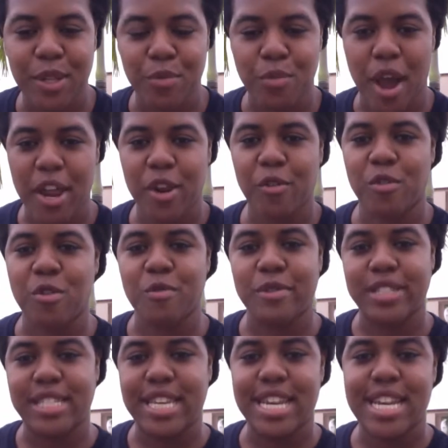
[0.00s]
bride and groom were
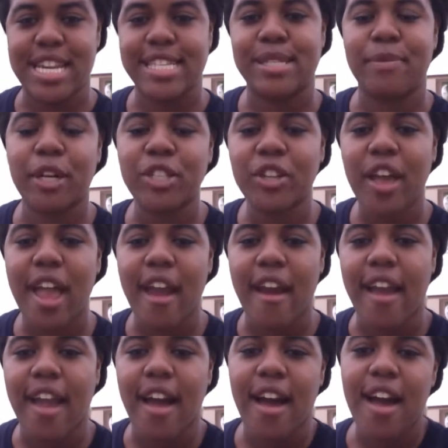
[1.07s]
seated in a special
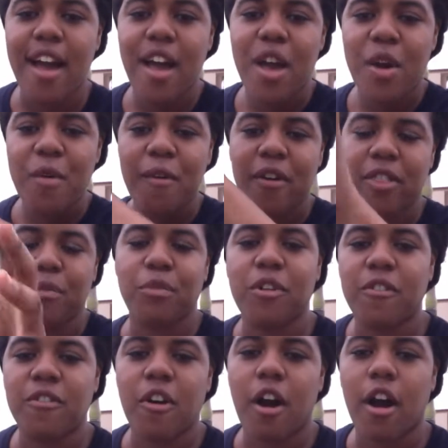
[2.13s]
area with a
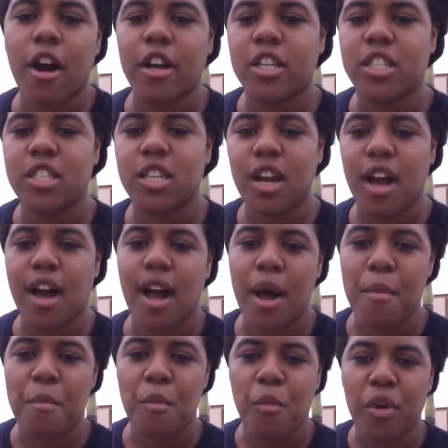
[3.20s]
beautiful arch
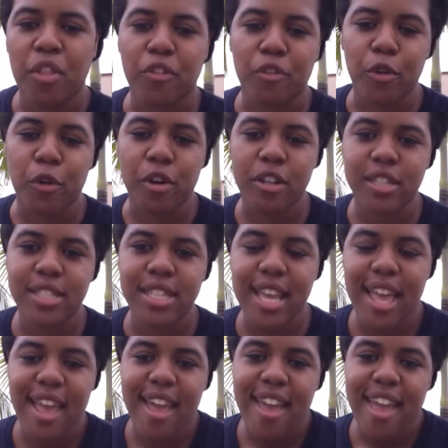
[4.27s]
with florals.
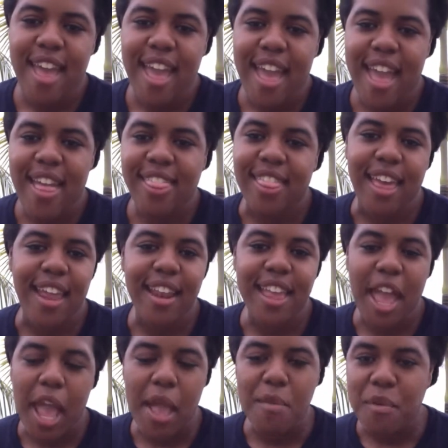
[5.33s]
And then
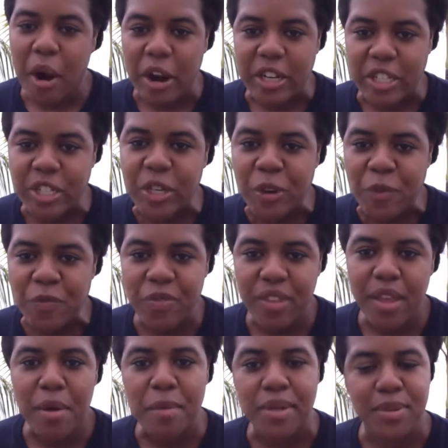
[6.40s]
came part two,
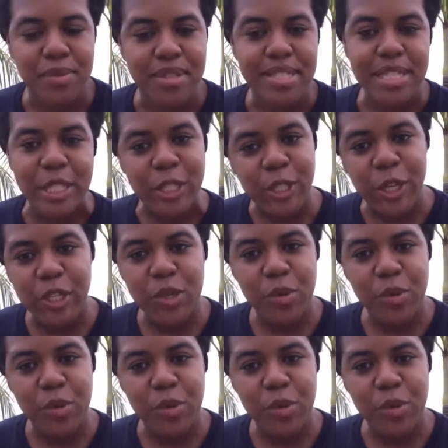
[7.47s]
which was the church